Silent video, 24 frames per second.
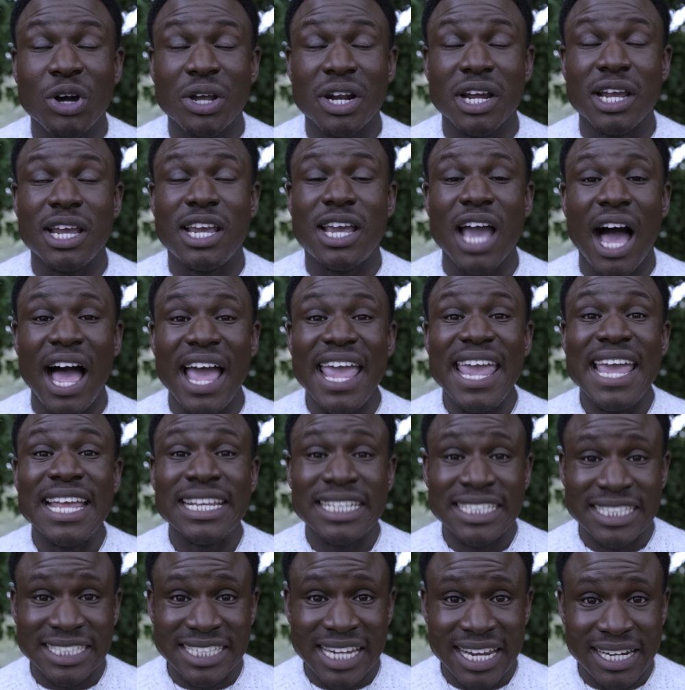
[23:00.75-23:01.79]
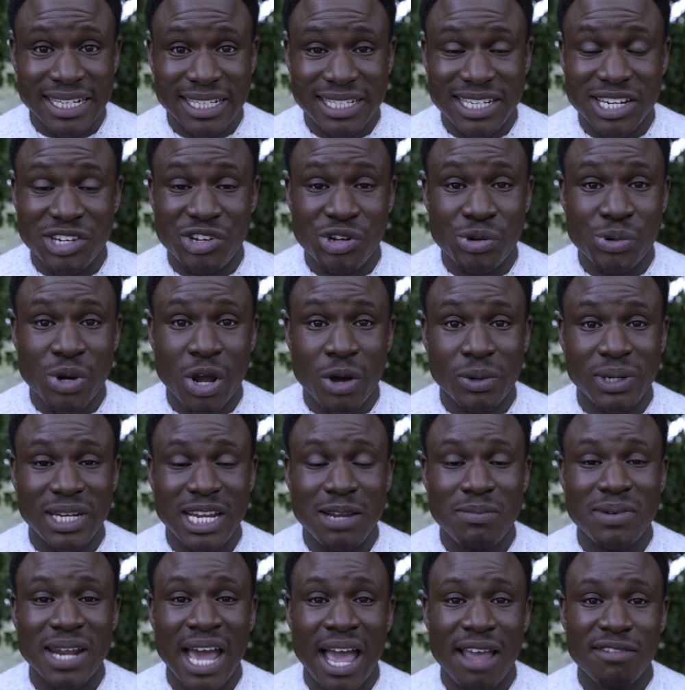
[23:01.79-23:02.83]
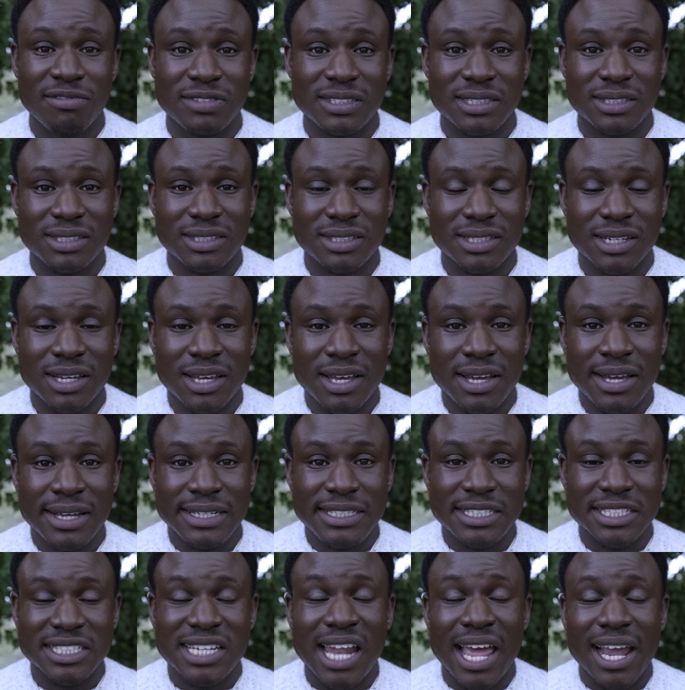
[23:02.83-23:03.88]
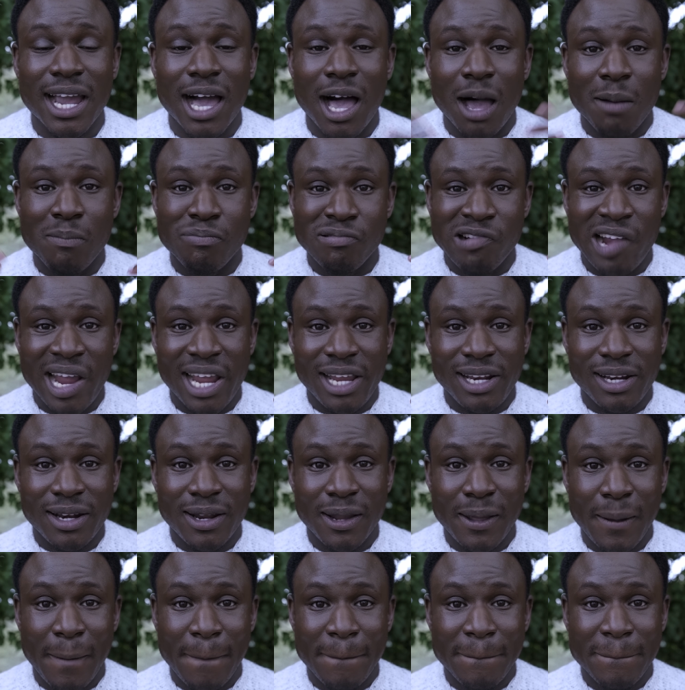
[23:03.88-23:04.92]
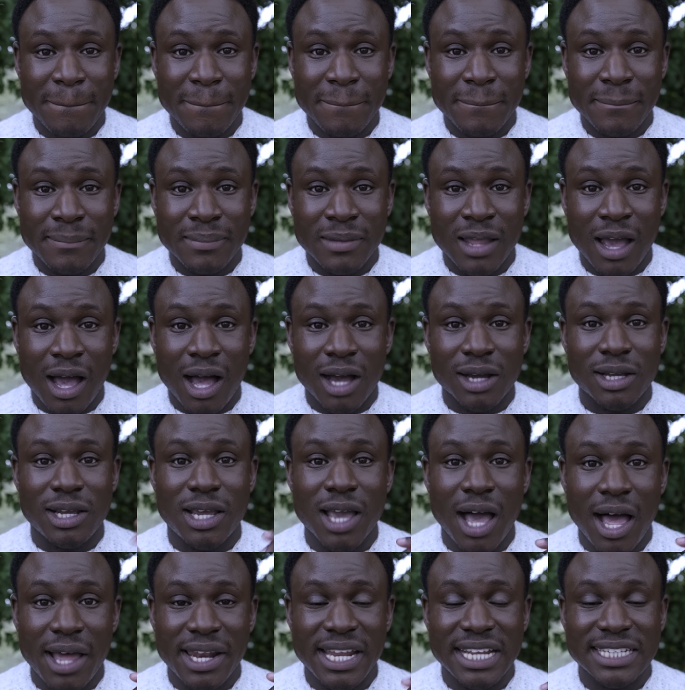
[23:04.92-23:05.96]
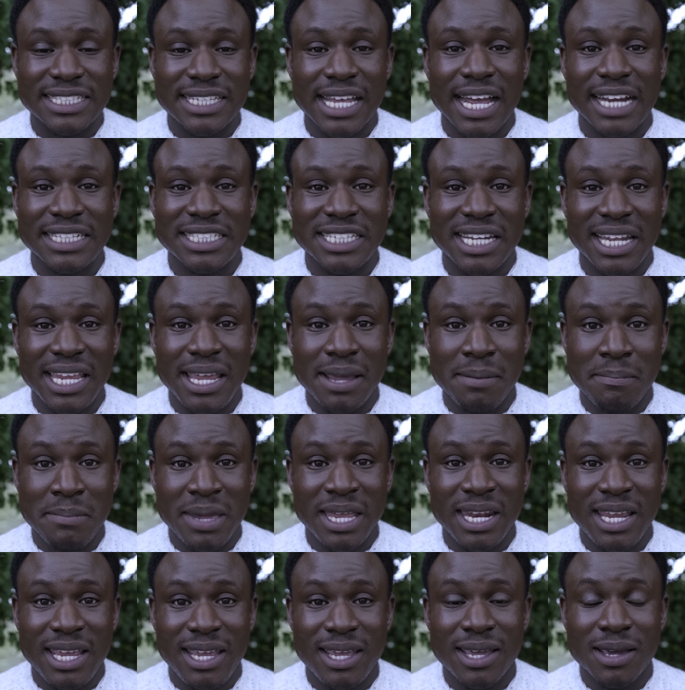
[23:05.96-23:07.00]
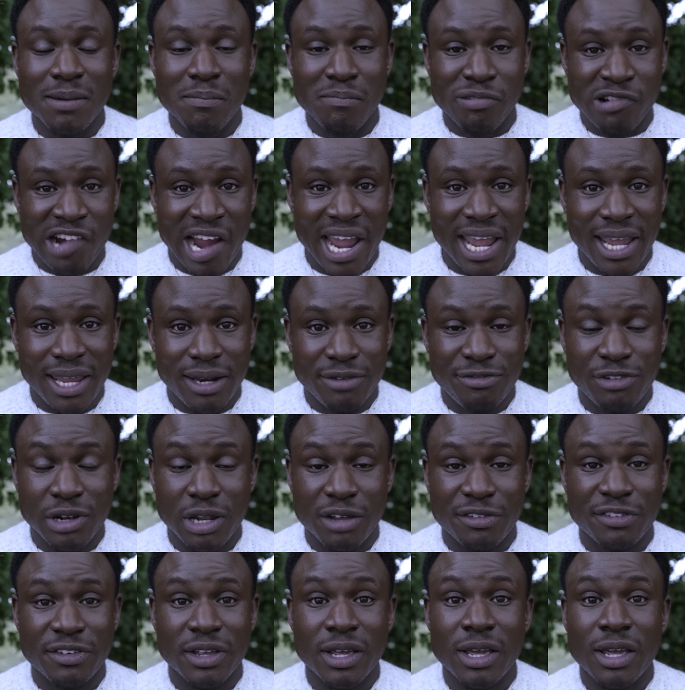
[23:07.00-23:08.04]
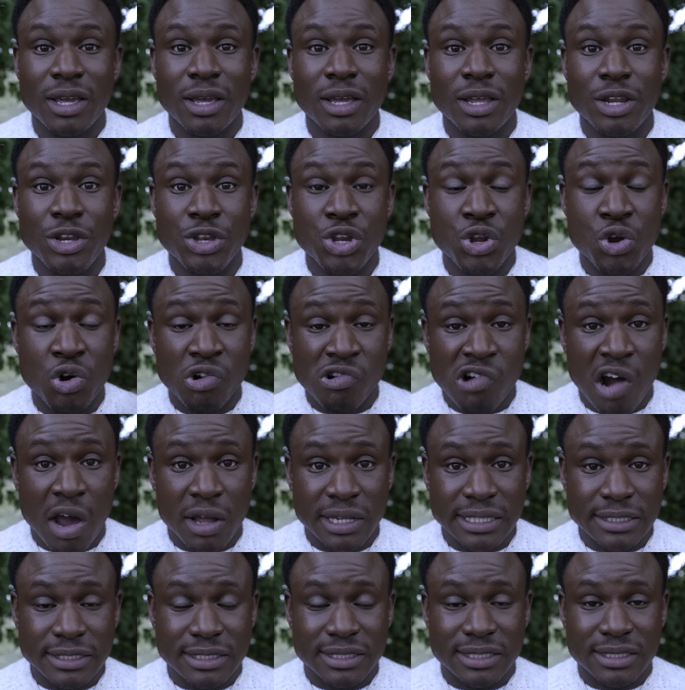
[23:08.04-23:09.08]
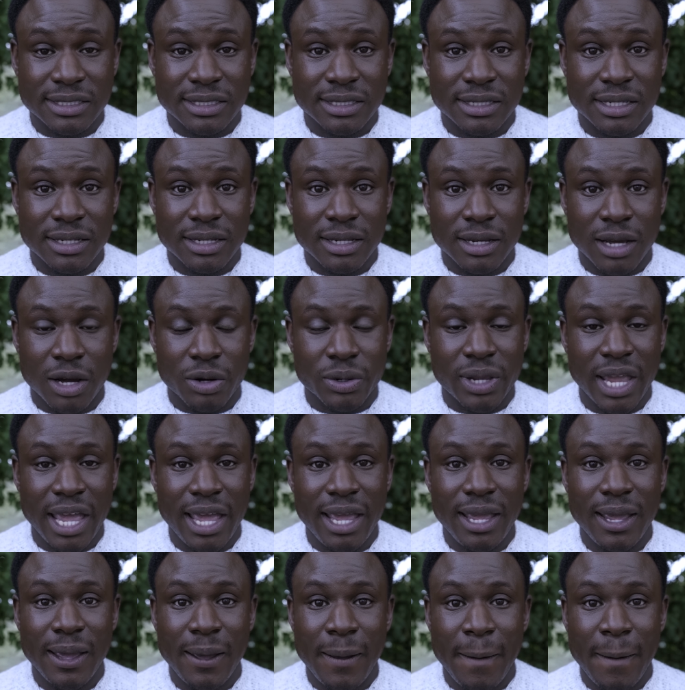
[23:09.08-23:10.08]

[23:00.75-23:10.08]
a gut instinct. Did you know, deep divers? Just like our brain, our gut is actually a mini brain full of neurons. Okay?